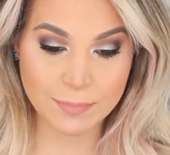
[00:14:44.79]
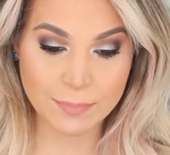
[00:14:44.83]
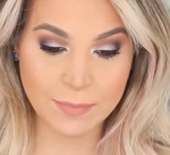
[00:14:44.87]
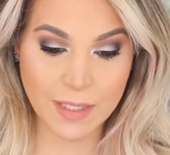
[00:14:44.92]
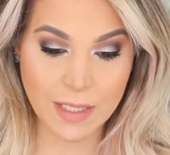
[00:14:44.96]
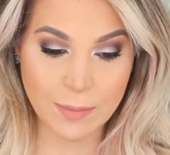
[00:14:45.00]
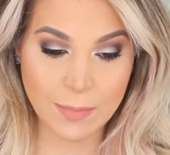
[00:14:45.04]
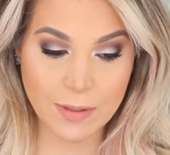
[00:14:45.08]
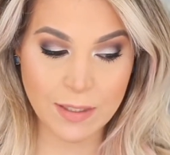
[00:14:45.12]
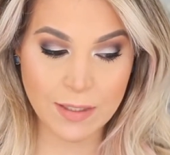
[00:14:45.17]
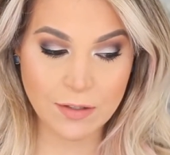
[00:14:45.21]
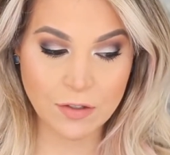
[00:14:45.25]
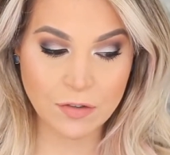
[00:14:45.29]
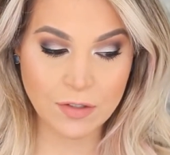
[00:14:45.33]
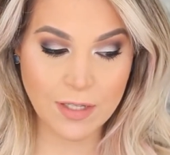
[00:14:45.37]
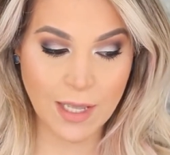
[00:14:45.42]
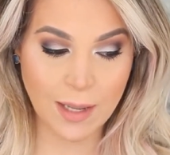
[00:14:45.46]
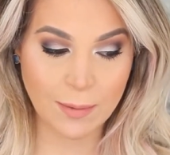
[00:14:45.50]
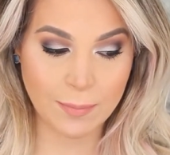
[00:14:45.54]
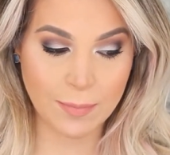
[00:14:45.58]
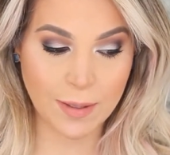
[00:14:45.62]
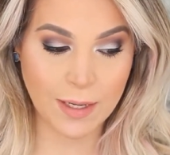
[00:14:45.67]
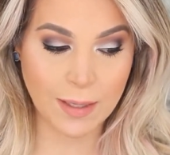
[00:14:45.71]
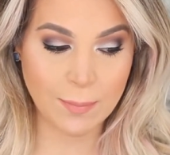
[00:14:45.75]
Maybe
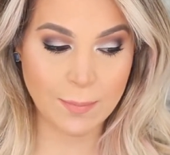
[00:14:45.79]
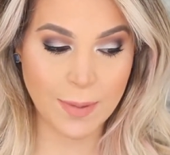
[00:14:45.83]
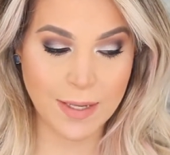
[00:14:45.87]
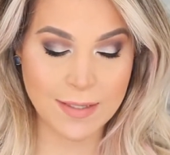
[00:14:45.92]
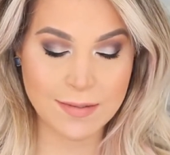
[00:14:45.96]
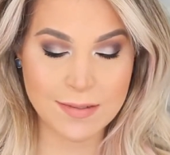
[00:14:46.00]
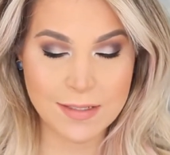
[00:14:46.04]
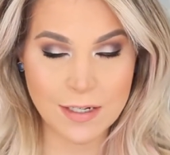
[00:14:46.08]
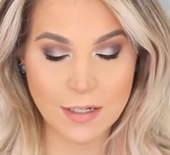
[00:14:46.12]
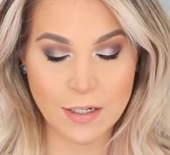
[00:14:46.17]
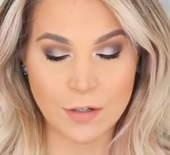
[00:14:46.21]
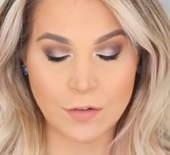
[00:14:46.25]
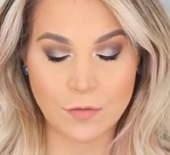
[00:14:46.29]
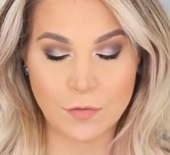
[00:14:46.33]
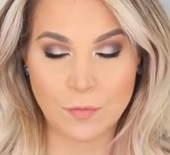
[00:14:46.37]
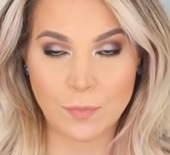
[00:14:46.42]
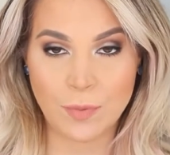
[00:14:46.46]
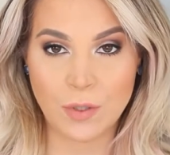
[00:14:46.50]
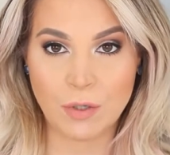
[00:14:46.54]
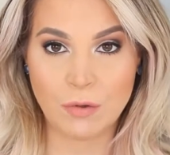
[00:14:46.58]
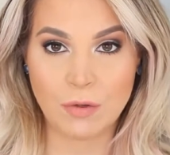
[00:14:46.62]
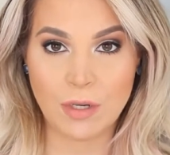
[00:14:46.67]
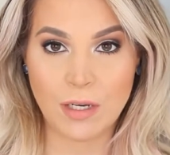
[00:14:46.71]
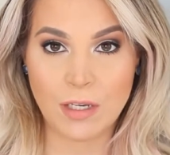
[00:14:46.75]
get my Best of
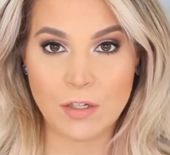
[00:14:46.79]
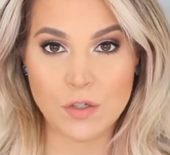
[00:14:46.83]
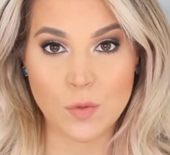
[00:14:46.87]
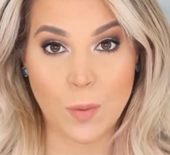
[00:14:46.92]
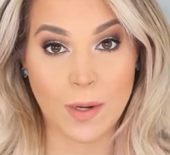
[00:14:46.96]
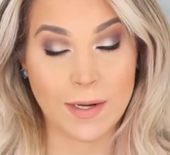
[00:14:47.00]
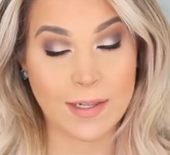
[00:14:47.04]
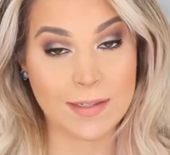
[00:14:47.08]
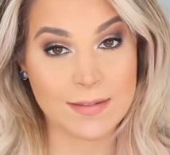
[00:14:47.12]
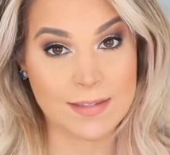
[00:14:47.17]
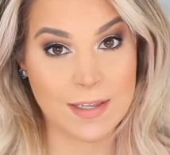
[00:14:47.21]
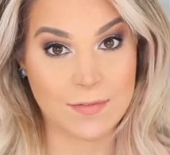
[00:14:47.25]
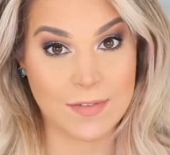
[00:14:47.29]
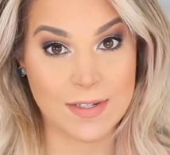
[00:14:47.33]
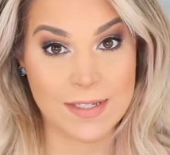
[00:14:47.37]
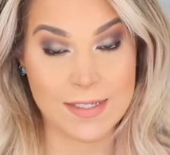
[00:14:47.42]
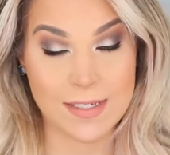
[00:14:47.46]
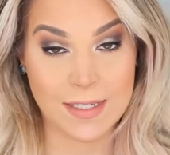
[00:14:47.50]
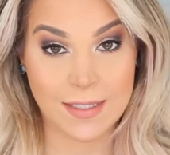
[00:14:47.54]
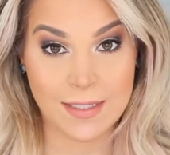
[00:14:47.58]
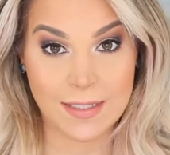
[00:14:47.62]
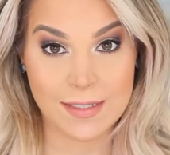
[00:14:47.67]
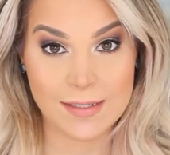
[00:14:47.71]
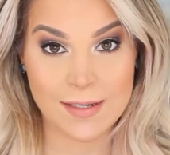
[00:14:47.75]
Beauty
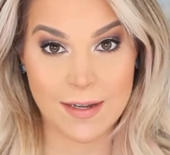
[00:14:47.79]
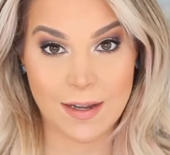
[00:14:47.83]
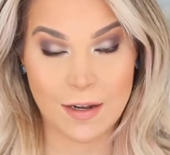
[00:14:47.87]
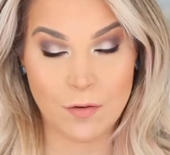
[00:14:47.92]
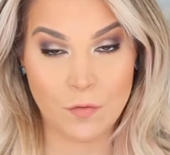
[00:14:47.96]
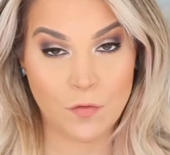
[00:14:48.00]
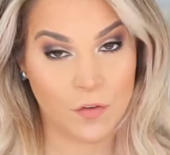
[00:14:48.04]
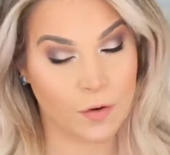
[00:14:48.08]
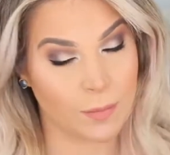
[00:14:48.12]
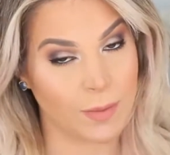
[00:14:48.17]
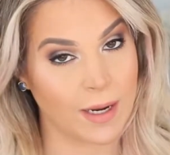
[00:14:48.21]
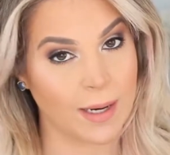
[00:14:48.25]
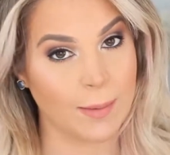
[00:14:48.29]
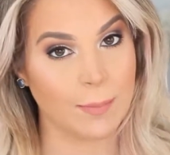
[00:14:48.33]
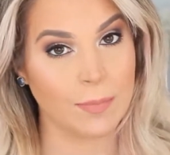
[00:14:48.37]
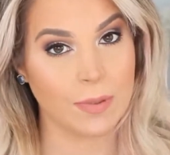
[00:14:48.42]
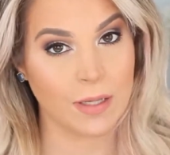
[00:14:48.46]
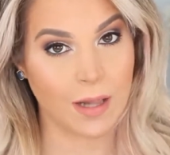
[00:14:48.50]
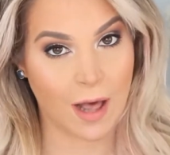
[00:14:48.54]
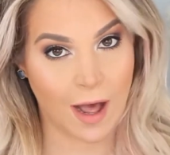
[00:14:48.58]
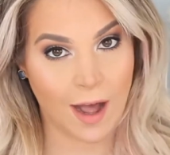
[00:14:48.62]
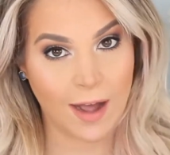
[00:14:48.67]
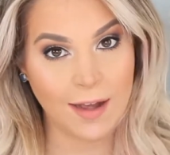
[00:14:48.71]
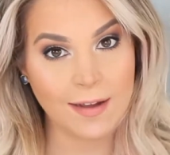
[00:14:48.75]
2017 done for my
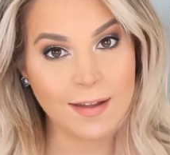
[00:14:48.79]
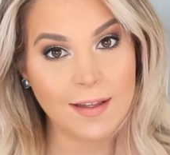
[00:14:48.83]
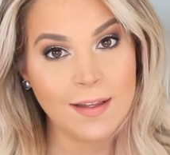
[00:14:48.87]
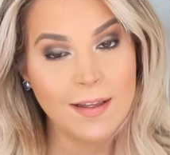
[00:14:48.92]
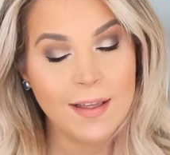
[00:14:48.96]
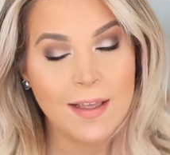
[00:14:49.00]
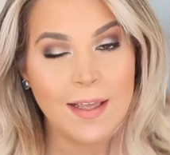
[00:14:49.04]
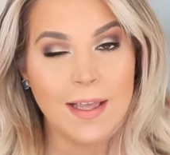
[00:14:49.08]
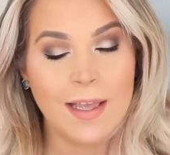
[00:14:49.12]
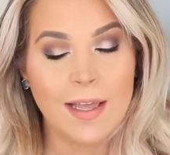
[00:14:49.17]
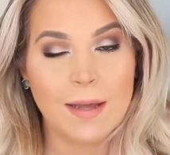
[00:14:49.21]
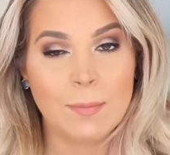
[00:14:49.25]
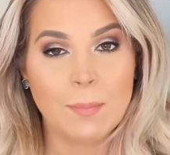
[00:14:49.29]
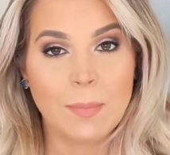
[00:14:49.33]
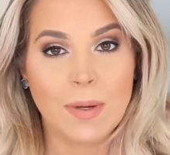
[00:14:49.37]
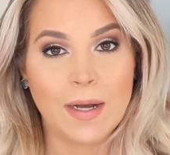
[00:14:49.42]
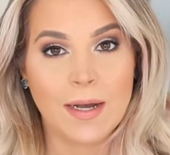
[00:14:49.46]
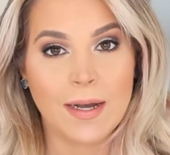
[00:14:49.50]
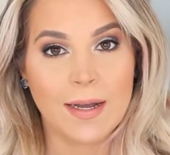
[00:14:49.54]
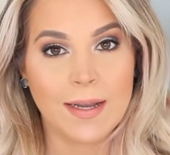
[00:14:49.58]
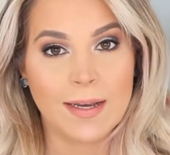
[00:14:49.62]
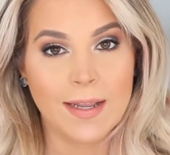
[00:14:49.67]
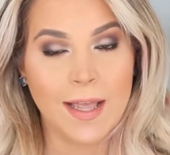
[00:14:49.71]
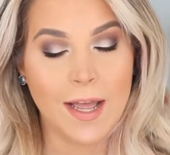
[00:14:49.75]
blog.
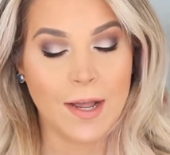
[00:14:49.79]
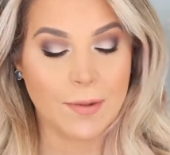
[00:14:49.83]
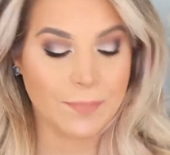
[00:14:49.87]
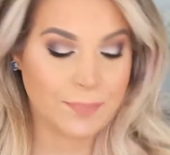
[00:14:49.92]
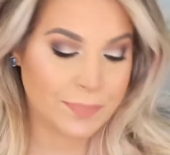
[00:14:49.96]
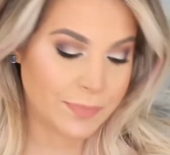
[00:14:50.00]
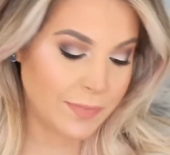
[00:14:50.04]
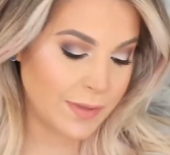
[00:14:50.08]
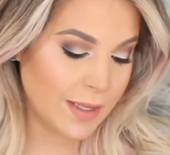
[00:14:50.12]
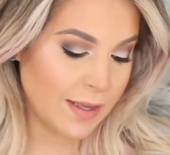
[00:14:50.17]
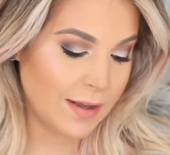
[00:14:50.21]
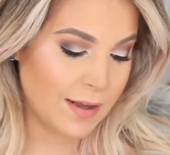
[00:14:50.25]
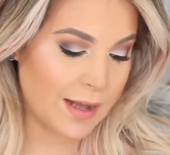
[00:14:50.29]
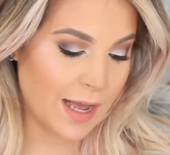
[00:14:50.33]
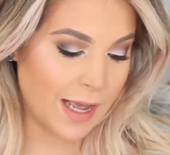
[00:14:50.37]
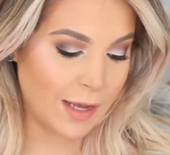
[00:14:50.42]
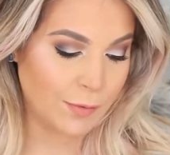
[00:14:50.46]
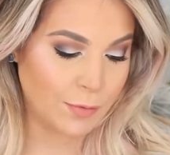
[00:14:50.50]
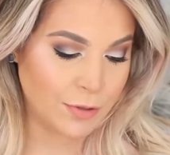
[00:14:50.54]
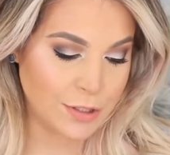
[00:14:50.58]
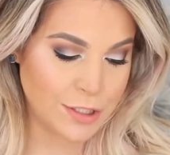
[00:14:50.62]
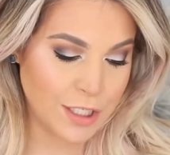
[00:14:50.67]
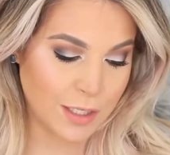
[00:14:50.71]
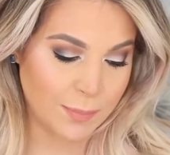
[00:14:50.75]
But yeah,
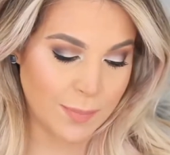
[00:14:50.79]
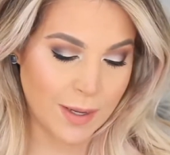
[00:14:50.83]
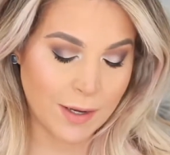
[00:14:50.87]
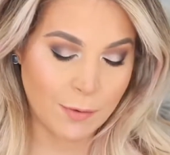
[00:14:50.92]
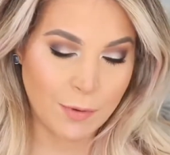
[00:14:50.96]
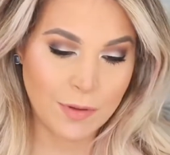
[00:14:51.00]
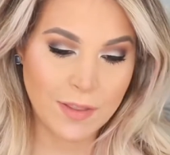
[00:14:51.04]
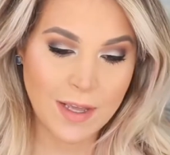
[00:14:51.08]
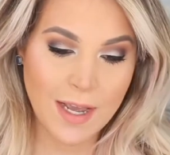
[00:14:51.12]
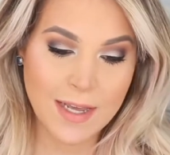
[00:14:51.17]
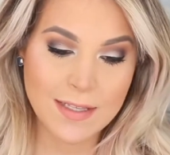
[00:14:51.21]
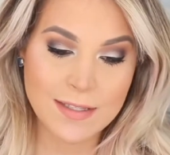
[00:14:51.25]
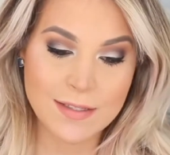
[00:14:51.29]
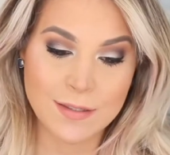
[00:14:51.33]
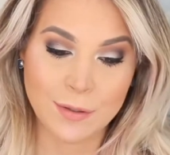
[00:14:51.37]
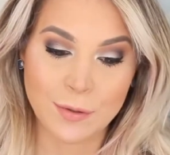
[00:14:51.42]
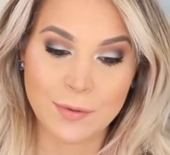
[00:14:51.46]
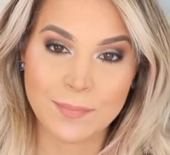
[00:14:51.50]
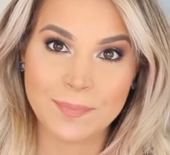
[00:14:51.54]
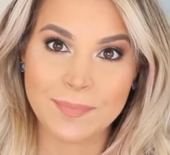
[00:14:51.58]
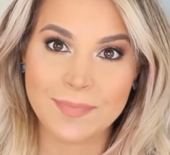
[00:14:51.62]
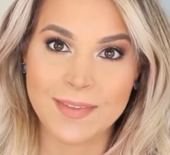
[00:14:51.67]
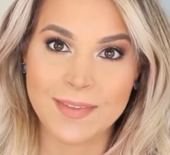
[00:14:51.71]
I will check back with you guys soon.